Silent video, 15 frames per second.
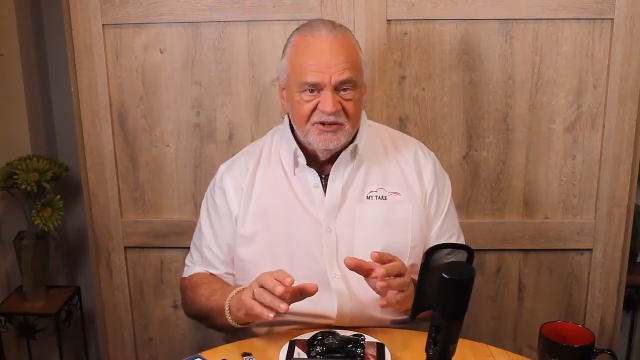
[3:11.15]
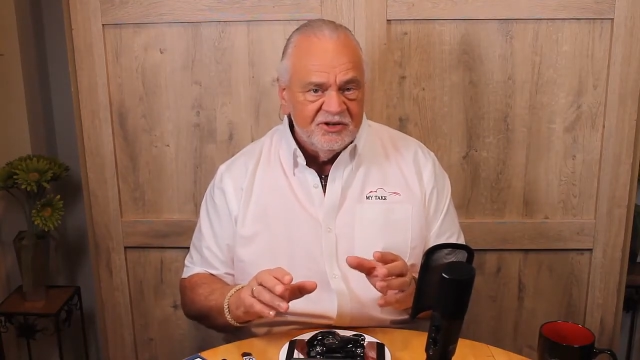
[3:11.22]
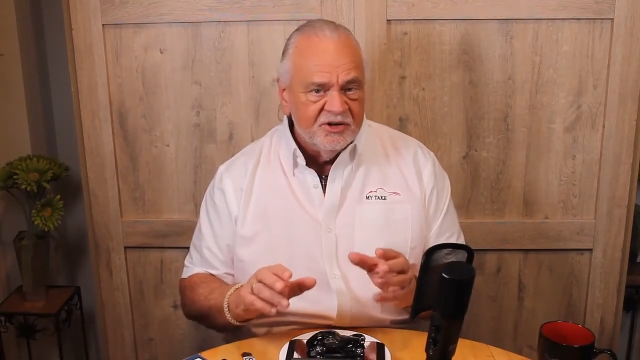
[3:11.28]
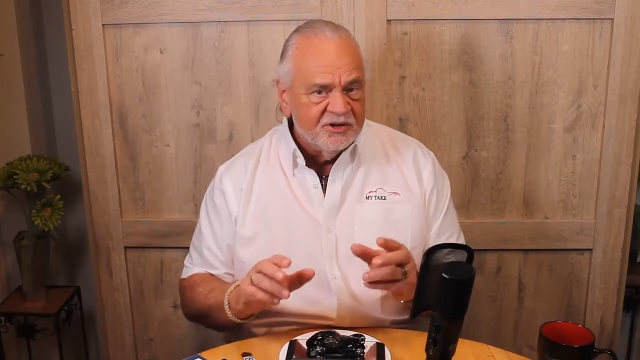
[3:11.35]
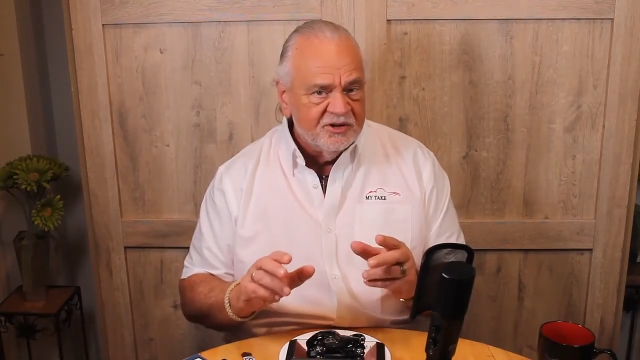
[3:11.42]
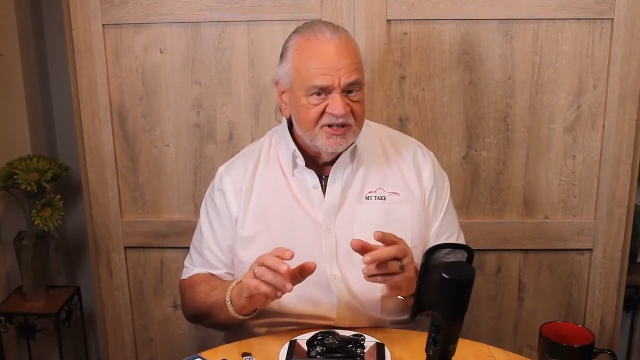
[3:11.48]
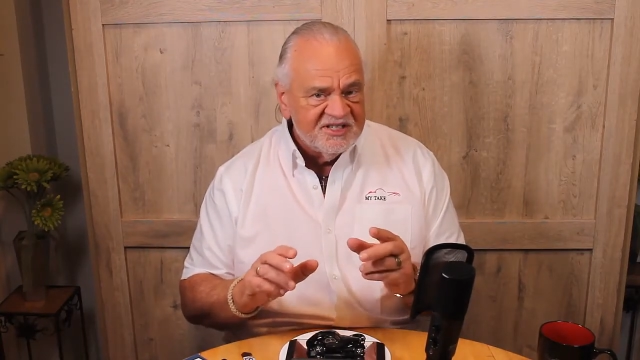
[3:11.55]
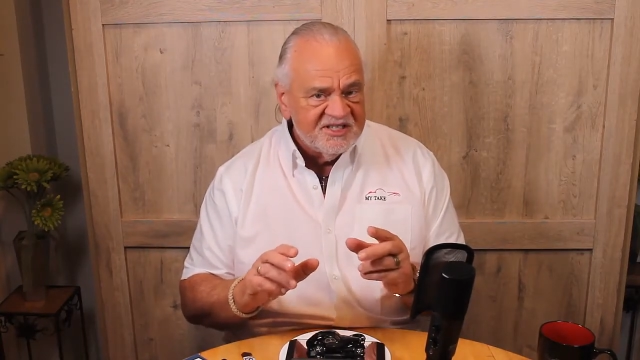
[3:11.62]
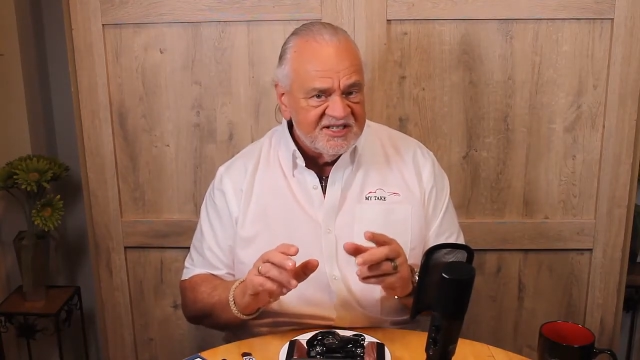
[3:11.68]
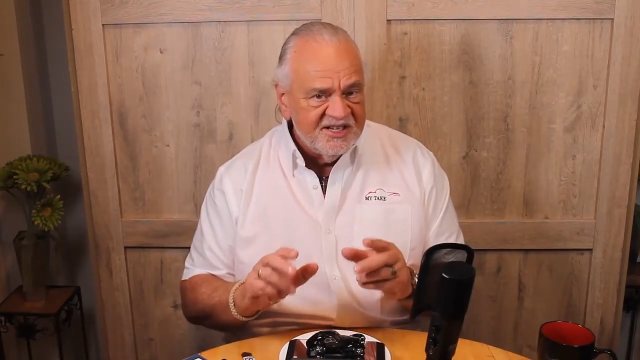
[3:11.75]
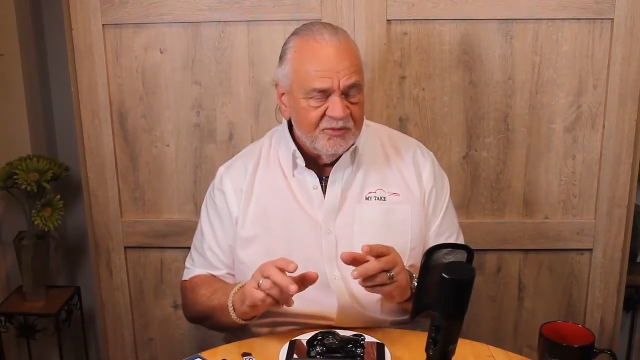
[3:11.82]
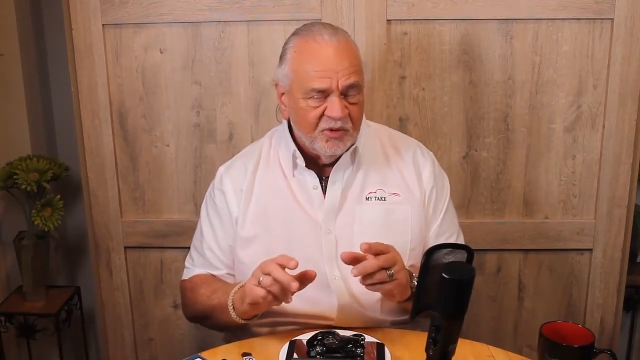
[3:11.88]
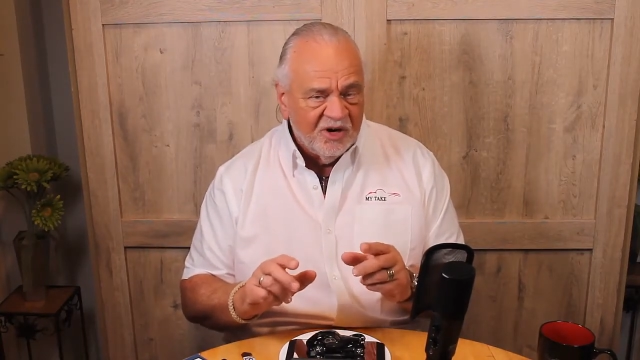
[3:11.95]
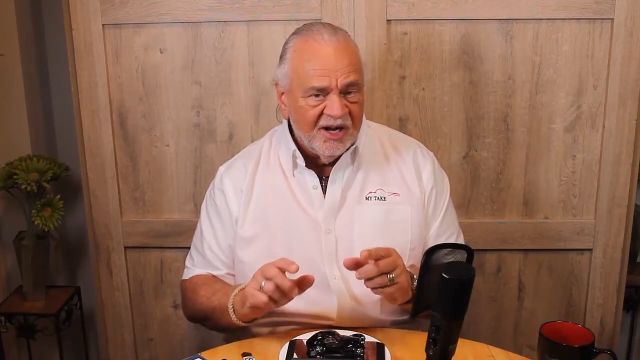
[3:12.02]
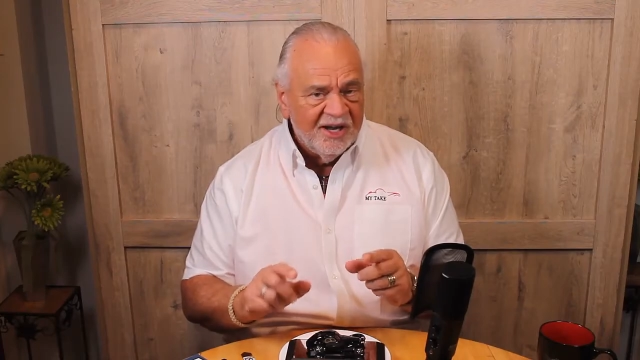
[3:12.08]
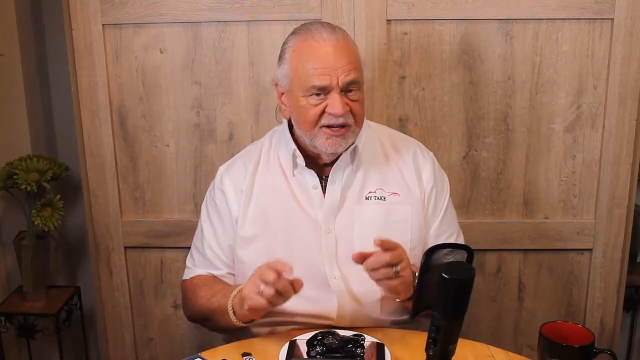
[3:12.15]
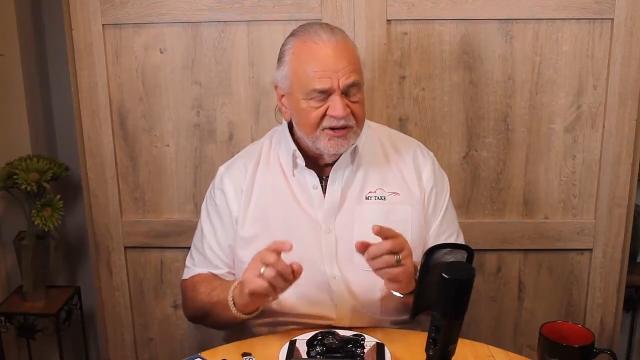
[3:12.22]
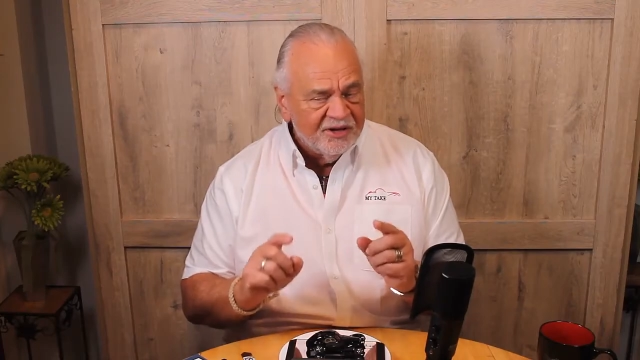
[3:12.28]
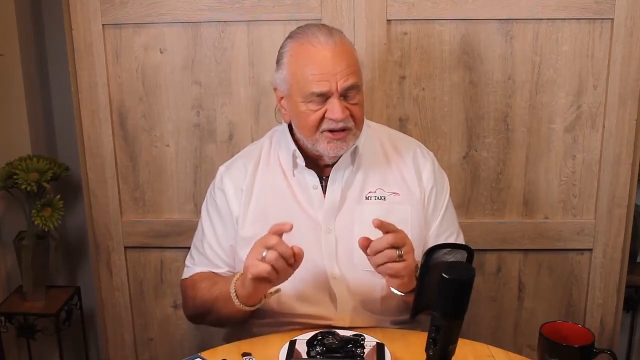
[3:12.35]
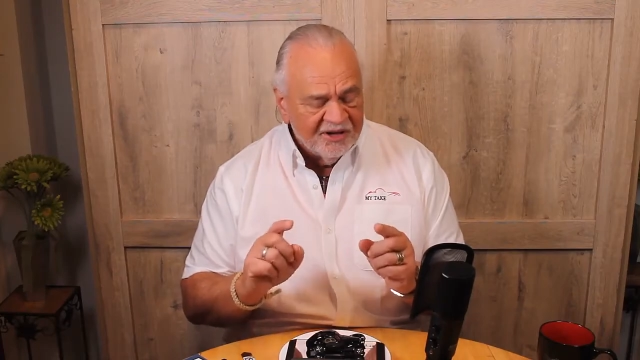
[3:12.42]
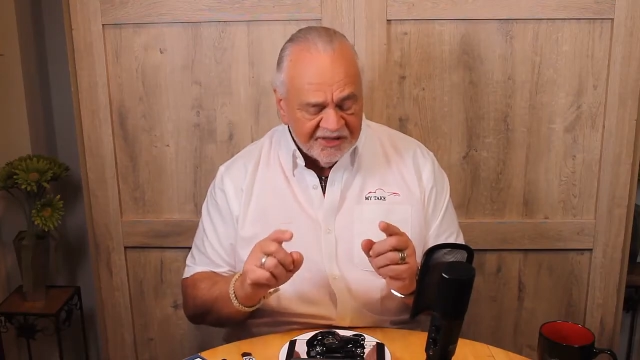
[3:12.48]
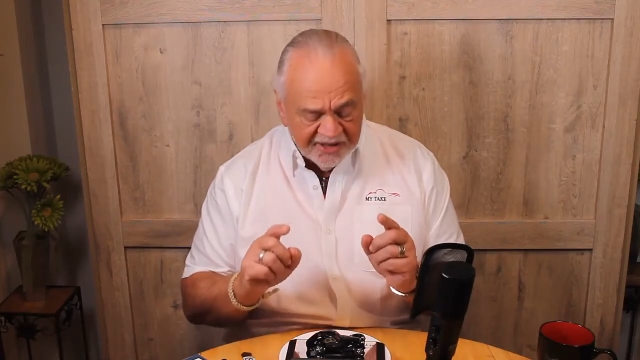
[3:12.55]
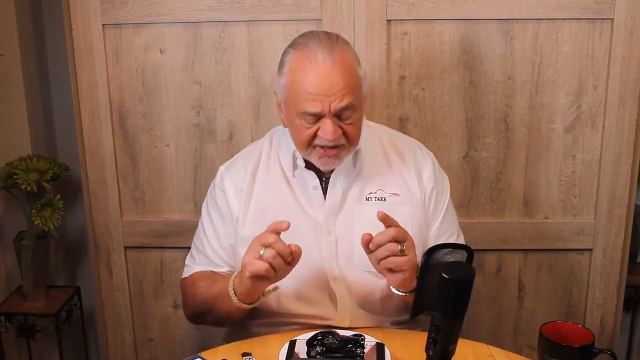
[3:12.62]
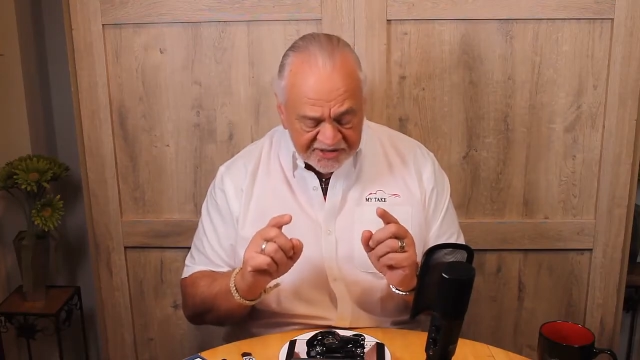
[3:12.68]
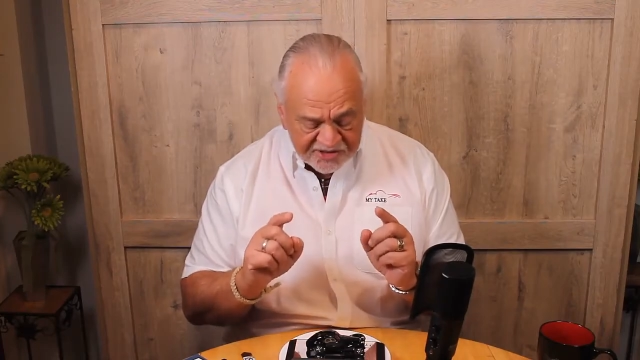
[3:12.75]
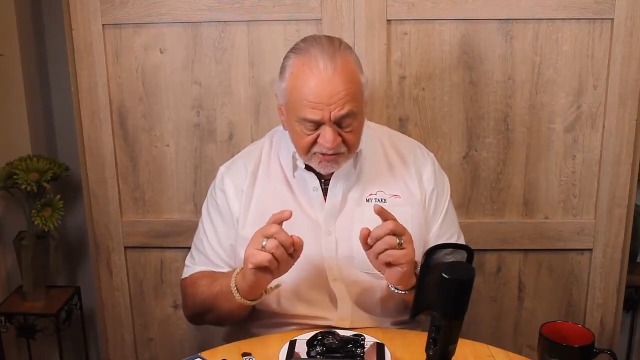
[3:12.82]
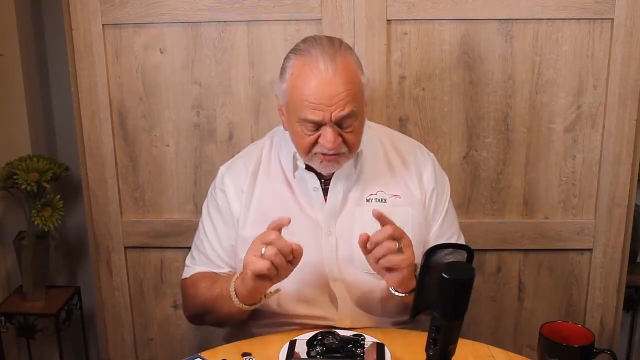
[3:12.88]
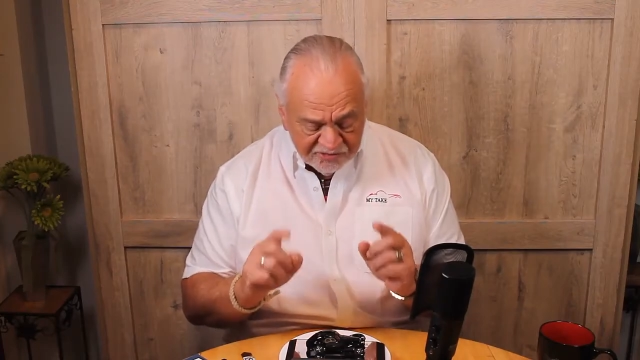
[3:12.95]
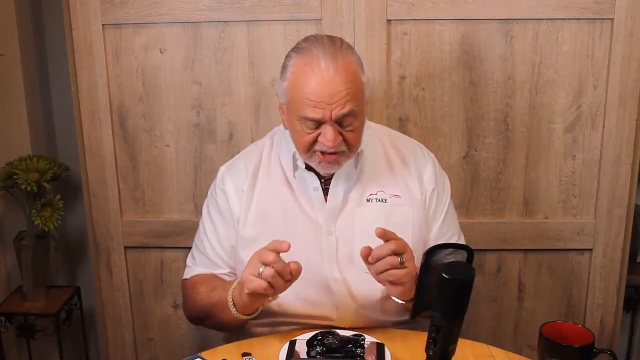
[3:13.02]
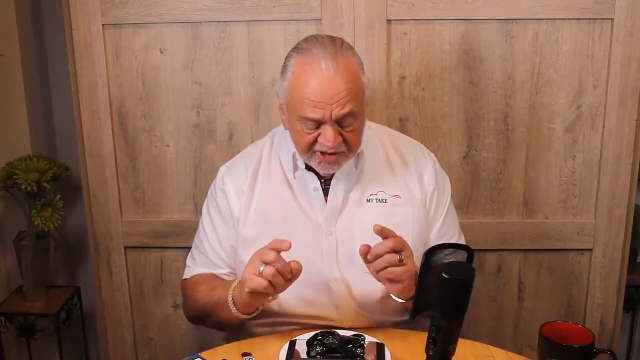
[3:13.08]
you're going to see why and you're going to think it's
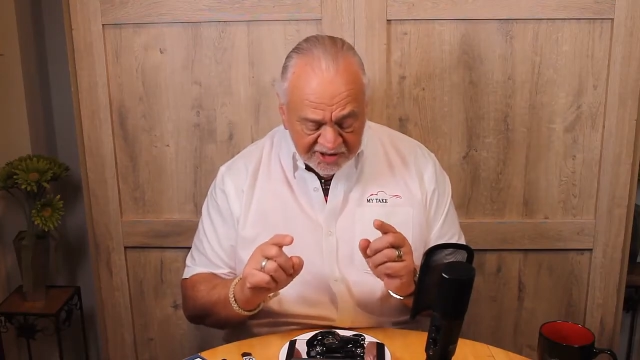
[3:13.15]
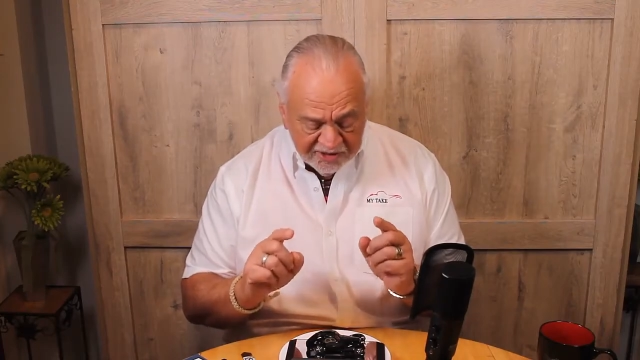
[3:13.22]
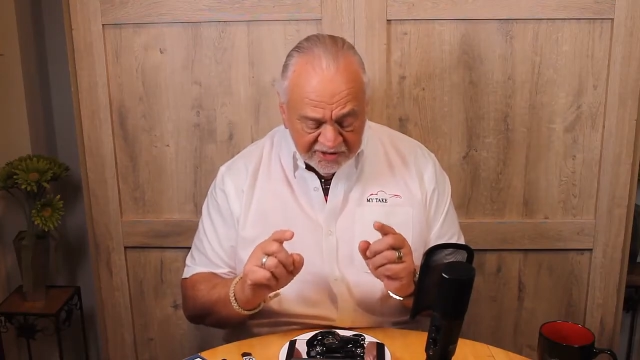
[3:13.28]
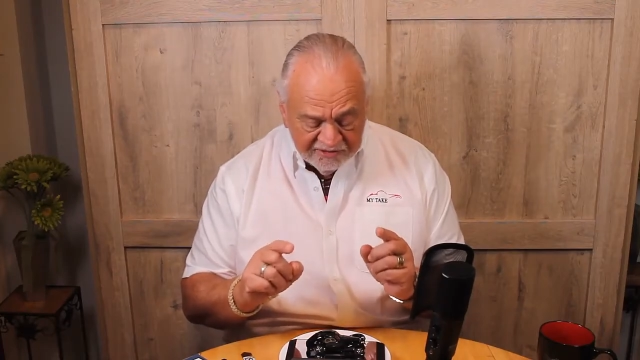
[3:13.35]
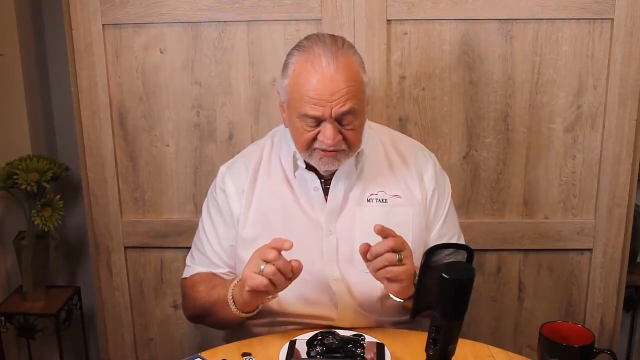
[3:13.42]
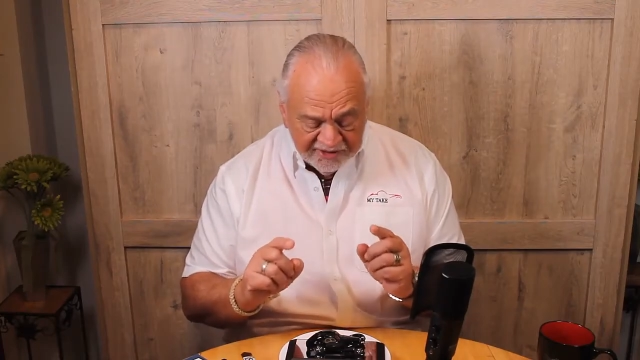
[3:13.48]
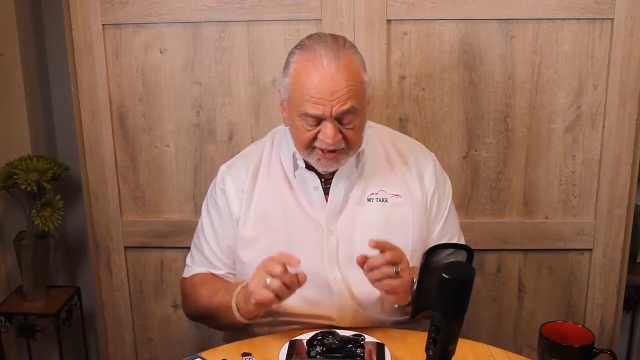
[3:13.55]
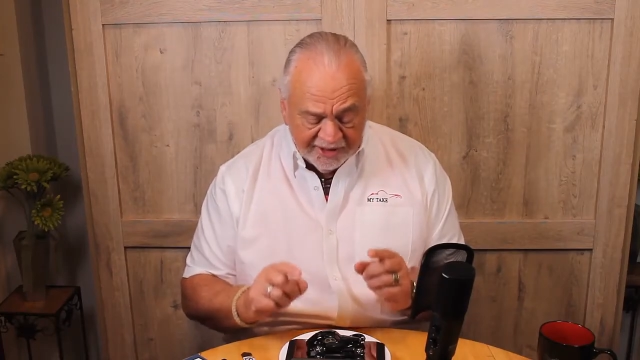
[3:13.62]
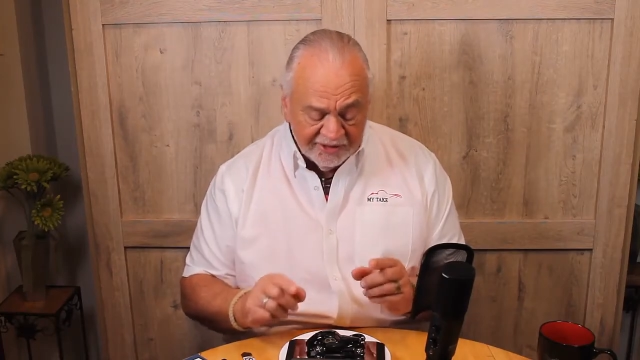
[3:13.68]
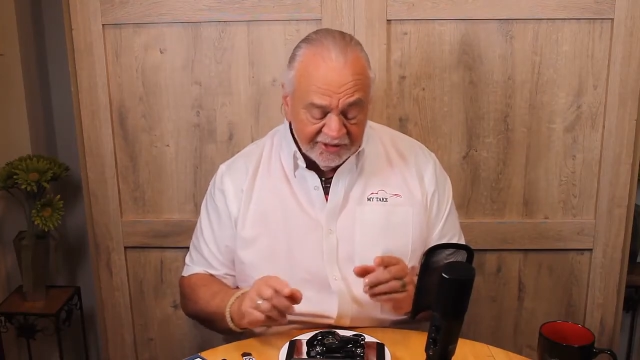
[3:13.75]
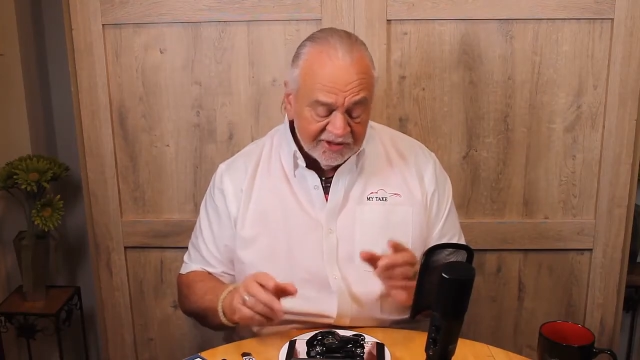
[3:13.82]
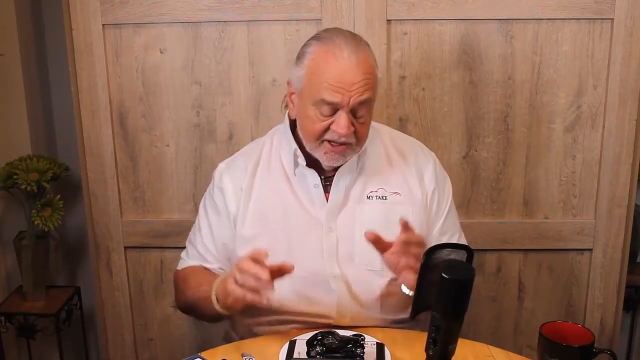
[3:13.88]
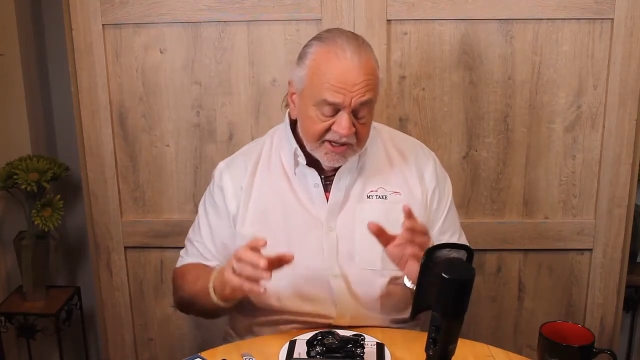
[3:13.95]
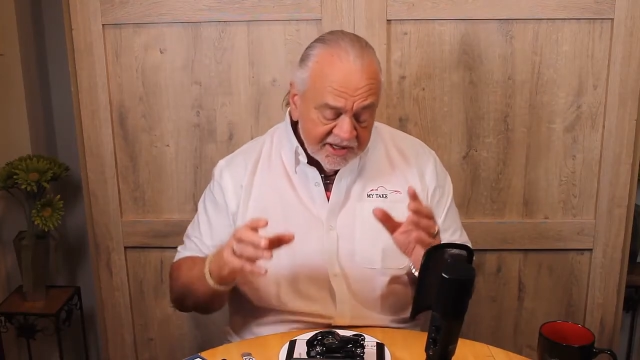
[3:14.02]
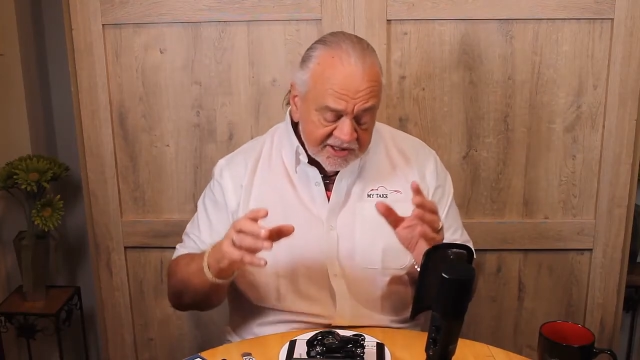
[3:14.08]
a really good value.